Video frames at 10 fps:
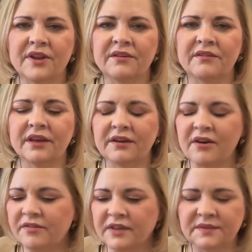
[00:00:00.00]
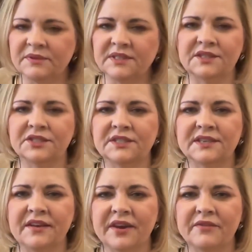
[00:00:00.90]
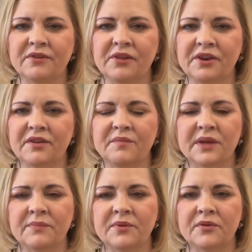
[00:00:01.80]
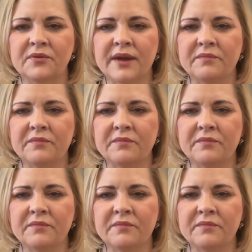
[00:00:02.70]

And in all these positions, I've had really good people around